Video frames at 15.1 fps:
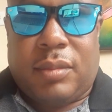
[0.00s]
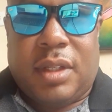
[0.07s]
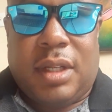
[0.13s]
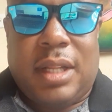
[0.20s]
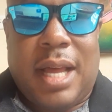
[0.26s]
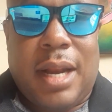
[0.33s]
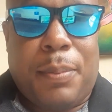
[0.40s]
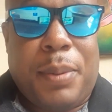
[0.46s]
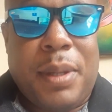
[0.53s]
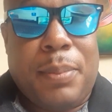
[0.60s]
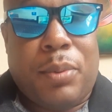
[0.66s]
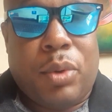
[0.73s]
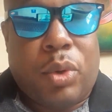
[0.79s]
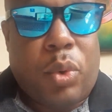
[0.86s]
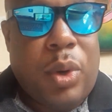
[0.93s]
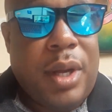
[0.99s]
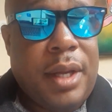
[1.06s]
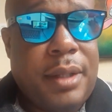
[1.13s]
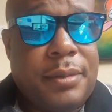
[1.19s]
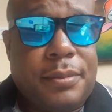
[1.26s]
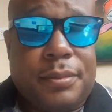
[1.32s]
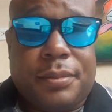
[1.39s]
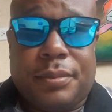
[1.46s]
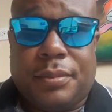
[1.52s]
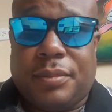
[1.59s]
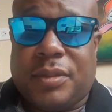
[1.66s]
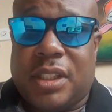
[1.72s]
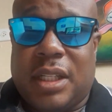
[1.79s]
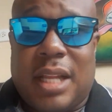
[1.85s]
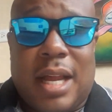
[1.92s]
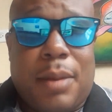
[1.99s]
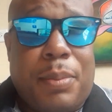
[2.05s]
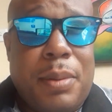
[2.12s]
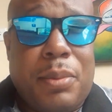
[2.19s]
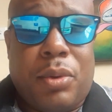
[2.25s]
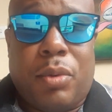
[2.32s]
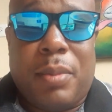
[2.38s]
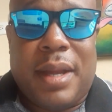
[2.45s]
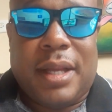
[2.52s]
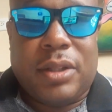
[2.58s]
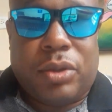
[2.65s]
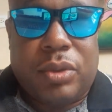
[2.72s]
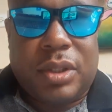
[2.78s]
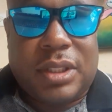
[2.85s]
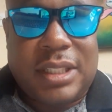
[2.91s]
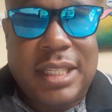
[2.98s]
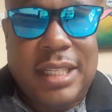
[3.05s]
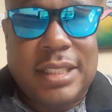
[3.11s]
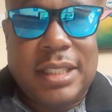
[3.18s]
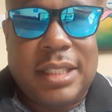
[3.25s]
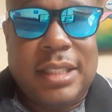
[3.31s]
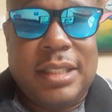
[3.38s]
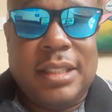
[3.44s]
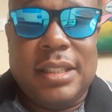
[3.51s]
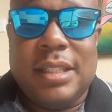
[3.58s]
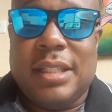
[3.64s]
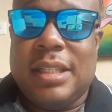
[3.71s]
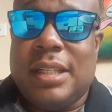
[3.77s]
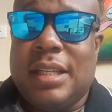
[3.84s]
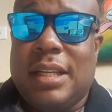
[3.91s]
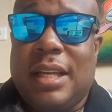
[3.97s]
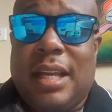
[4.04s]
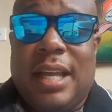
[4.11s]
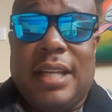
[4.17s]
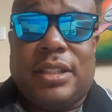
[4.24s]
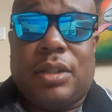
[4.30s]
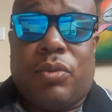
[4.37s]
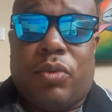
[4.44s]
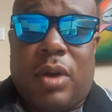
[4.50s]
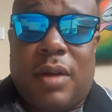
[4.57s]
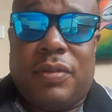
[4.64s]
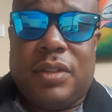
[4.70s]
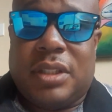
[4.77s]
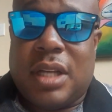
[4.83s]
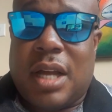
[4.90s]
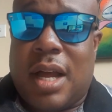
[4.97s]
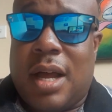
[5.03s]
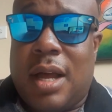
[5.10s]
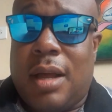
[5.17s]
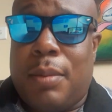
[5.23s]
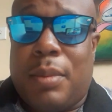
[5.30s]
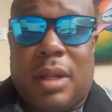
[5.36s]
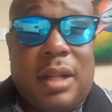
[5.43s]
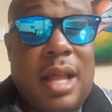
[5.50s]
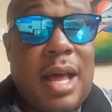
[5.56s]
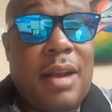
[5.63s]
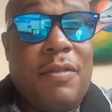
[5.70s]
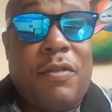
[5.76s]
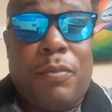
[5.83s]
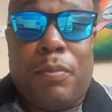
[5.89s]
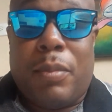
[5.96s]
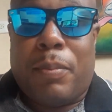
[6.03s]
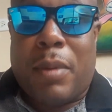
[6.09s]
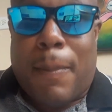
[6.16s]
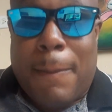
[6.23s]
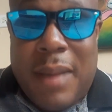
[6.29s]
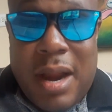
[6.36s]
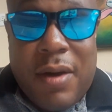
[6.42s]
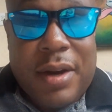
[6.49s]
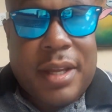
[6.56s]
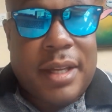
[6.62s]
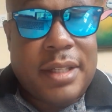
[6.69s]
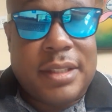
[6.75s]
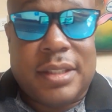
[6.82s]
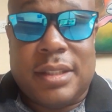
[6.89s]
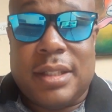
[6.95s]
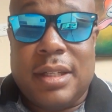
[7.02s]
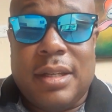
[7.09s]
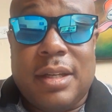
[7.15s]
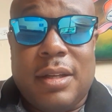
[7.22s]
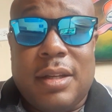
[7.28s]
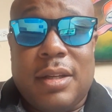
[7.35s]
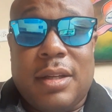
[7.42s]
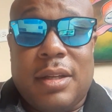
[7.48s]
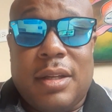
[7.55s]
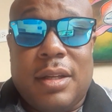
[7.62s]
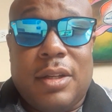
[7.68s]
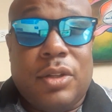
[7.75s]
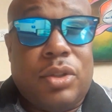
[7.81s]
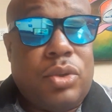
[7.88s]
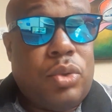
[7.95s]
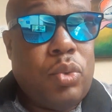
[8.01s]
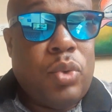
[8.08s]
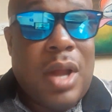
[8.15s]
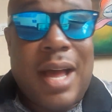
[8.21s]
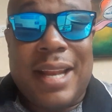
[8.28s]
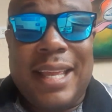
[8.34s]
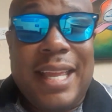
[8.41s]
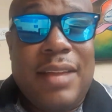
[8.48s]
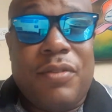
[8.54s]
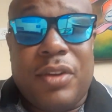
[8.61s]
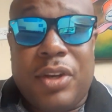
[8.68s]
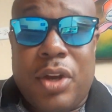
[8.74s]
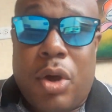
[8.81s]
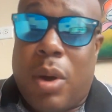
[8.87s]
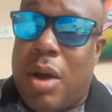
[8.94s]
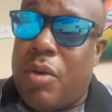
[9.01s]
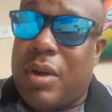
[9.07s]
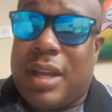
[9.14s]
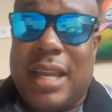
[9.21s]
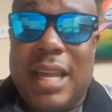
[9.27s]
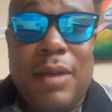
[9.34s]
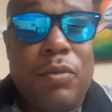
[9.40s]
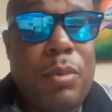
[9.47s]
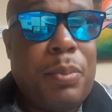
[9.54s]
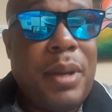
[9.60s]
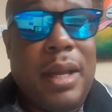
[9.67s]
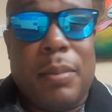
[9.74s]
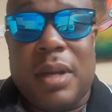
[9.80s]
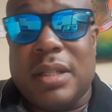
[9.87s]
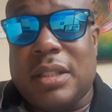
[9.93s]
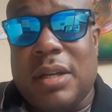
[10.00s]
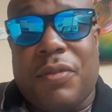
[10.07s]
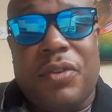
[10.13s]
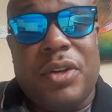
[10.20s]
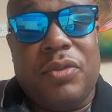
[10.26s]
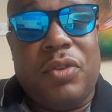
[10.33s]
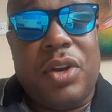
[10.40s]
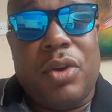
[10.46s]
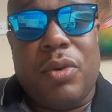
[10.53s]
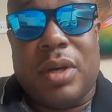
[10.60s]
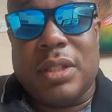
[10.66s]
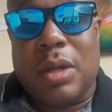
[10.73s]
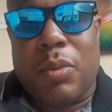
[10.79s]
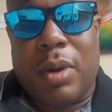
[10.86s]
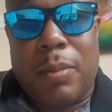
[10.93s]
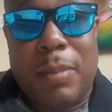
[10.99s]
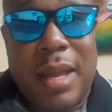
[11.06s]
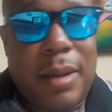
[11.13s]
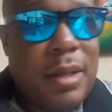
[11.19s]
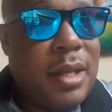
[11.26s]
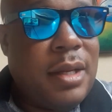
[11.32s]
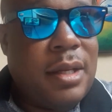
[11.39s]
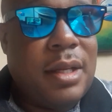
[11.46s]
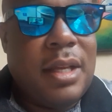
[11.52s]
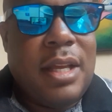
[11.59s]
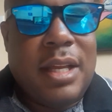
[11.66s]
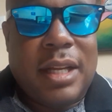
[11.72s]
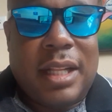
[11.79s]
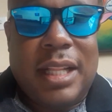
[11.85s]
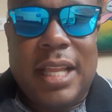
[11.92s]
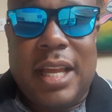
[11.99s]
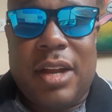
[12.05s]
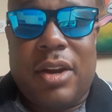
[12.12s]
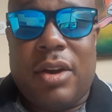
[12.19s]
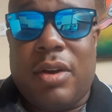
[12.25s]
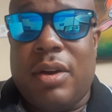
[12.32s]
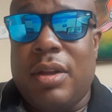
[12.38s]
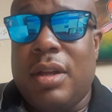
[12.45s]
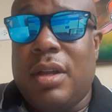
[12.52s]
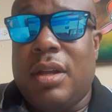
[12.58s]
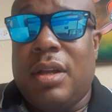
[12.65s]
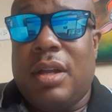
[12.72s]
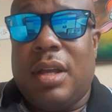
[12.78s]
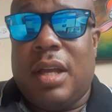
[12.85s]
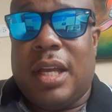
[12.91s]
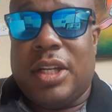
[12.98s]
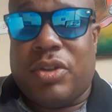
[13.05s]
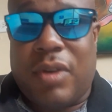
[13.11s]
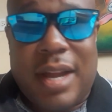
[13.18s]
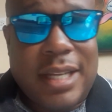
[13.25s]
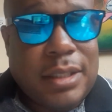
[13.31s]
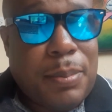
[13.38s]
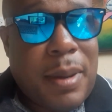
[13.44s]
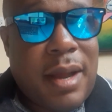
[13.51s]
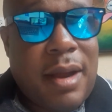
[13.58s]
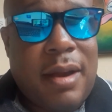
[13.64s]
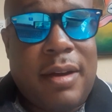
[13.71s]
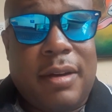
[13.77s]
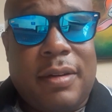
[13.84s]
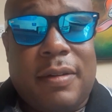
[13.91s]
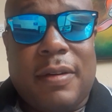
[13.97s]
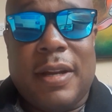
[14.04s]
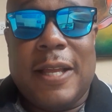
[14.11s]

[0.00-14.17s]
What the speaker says: A lot of people quit. A lot of people don't make it through the season. It's a rough job. A lot of Americans do not even know. I'll keep repeating myself in this video because I want to make it clear and transparent